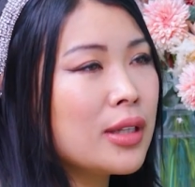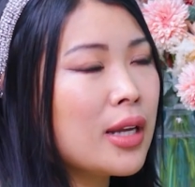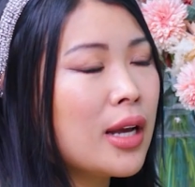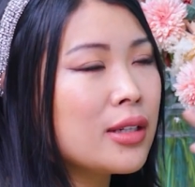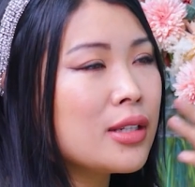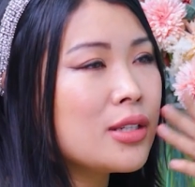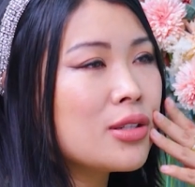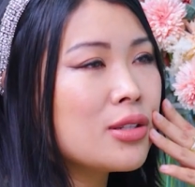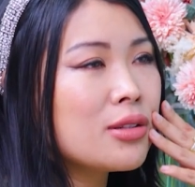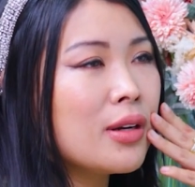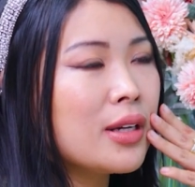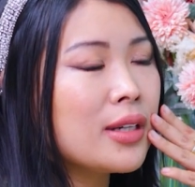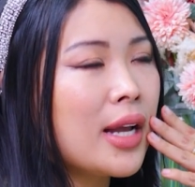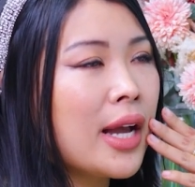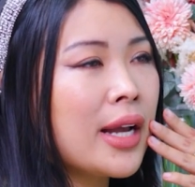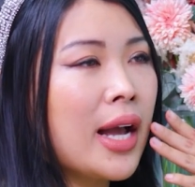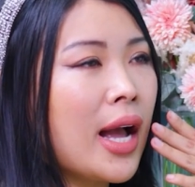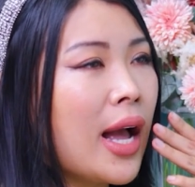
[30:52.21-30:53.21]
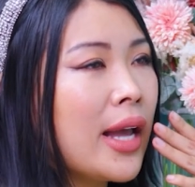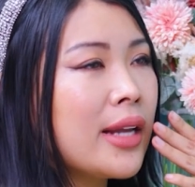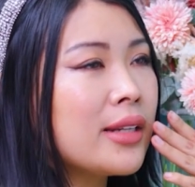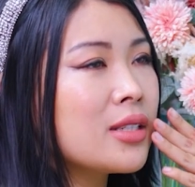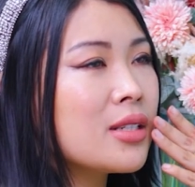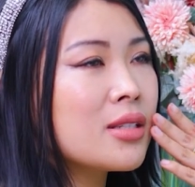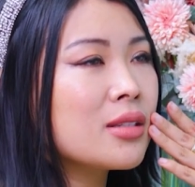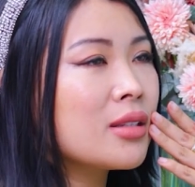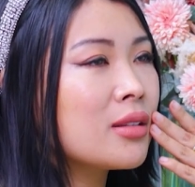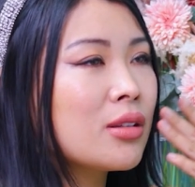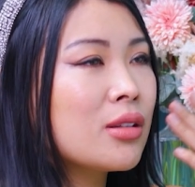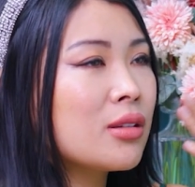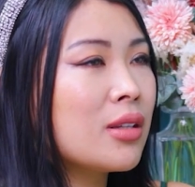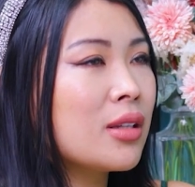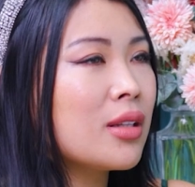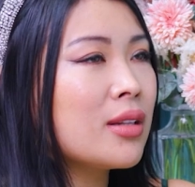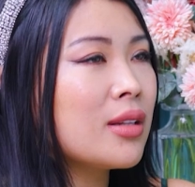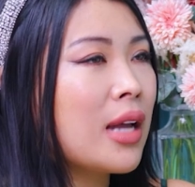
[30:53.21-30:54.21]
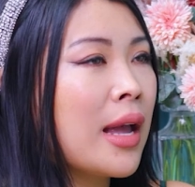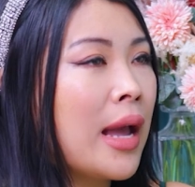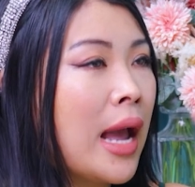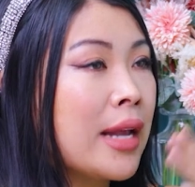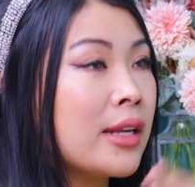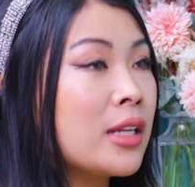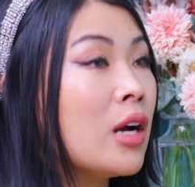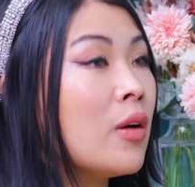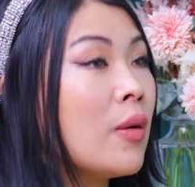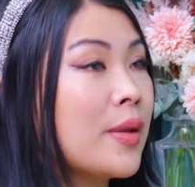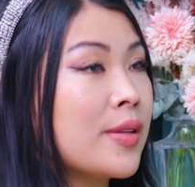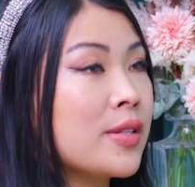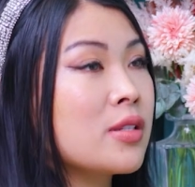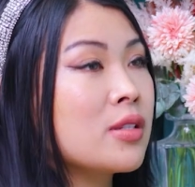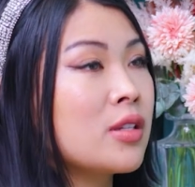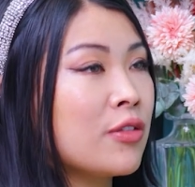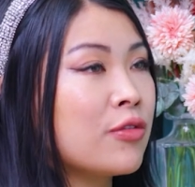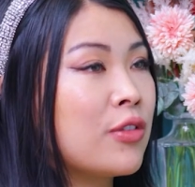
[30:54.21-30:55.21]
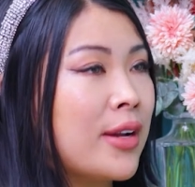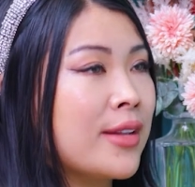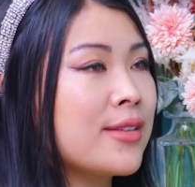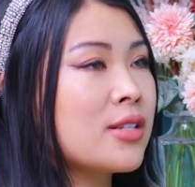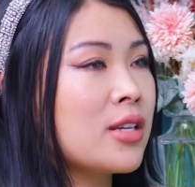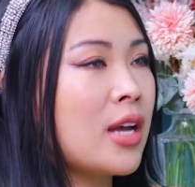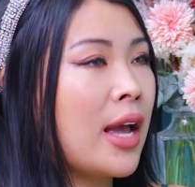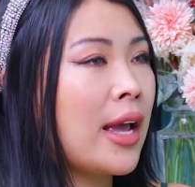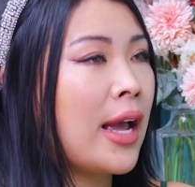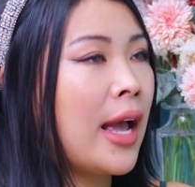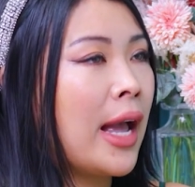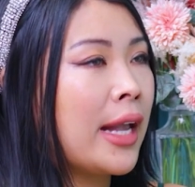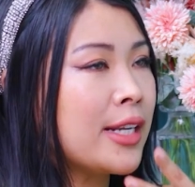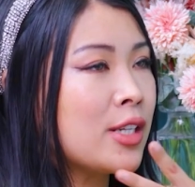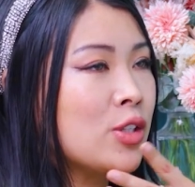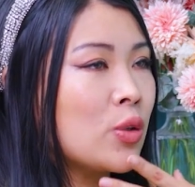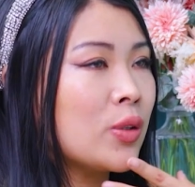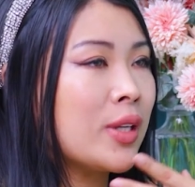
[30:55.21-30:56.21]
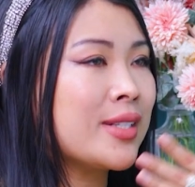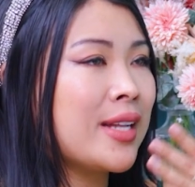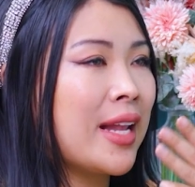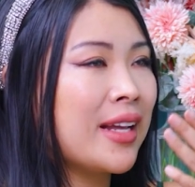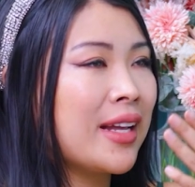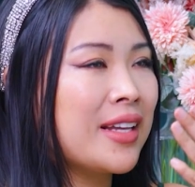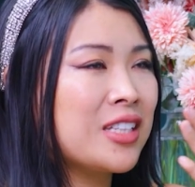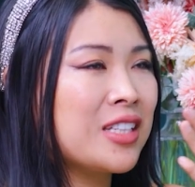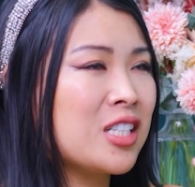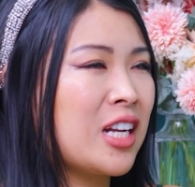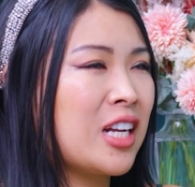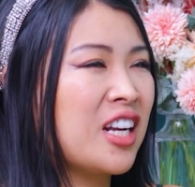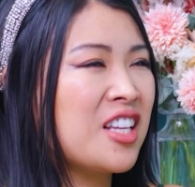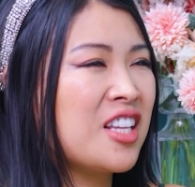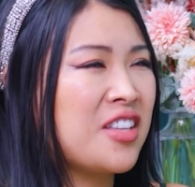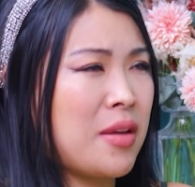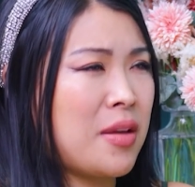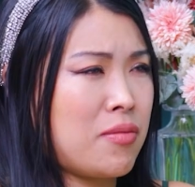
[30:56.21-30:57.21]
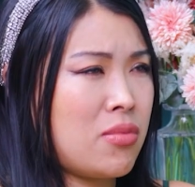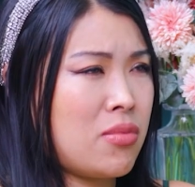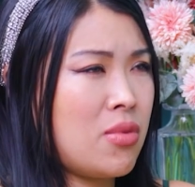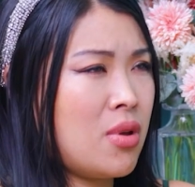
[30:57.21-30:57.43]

Yeah, just do it. I just didn't. I know it's different. I just thought it tastes like lithium.